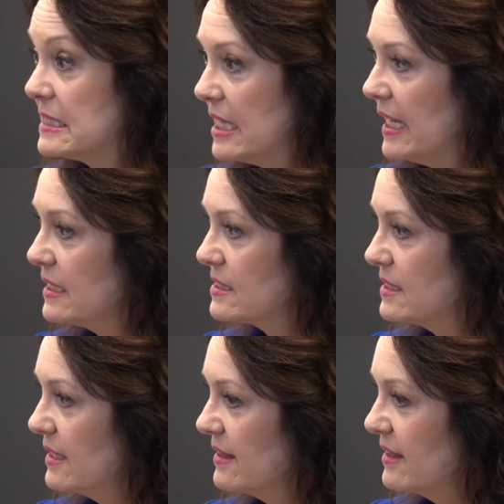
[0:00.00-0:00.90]

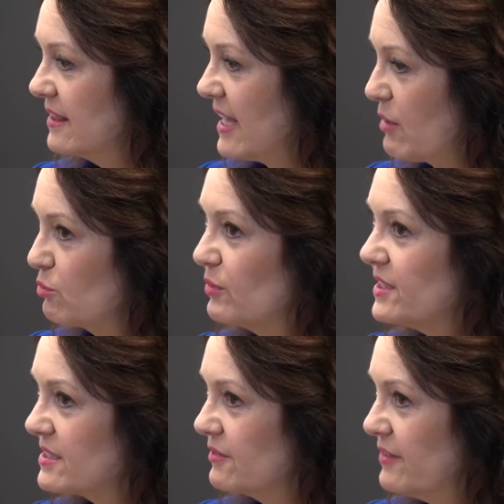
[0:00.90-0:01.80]
takes that
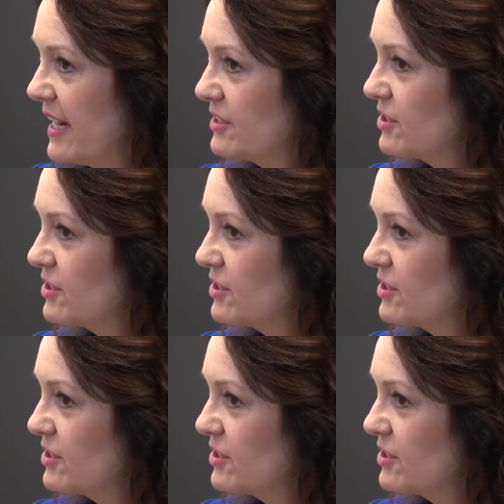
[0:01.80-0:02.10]
risk factor.